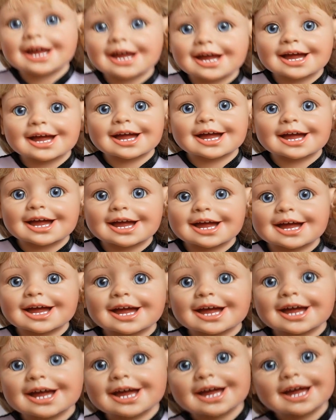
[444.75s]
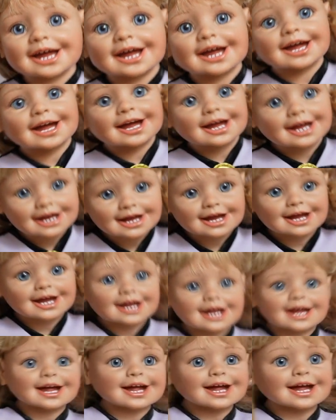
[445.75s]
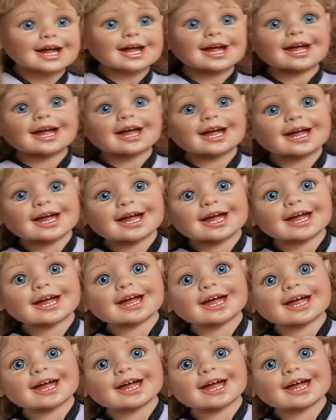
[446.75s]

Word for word: that, guys. So adorable.